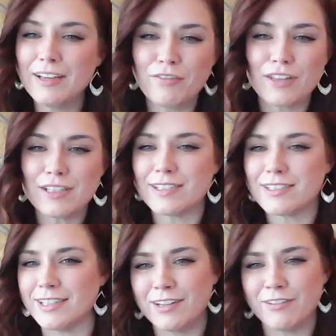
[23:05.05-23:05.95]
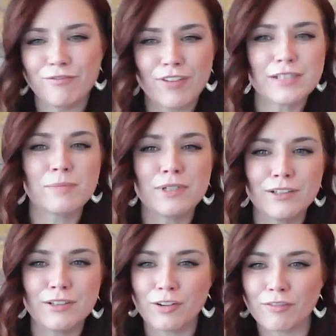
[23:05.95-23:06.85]
of this as an investment
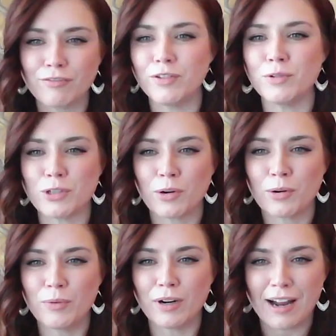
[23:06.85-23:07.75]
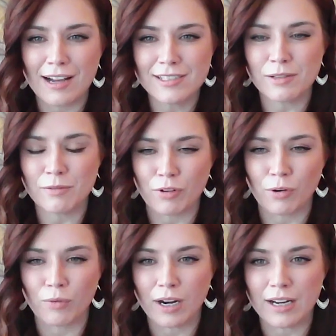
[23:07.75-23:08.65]
in your future, when I asked them
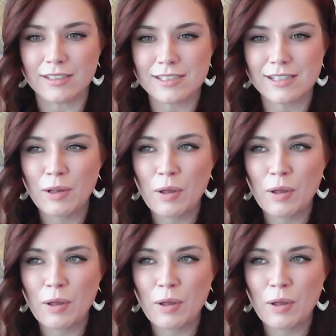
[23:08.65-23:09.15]
for a raise.